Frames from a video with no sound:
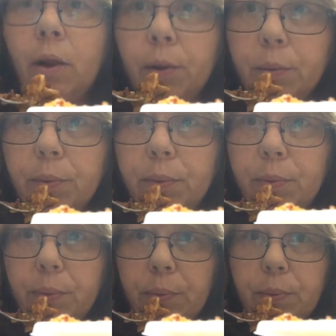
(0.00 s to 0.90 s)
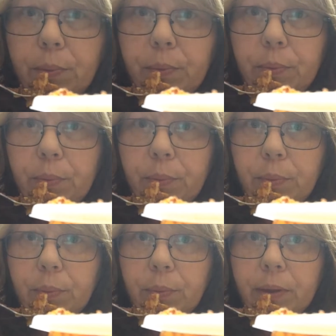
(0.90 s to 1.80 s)

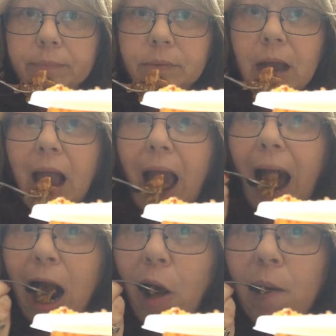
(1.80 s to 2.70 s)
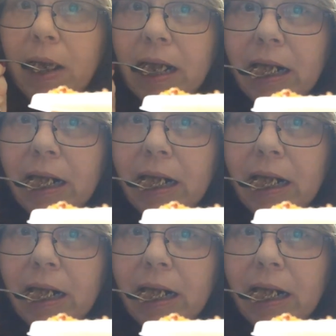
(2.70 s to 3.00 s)
No one is speaking in this clip.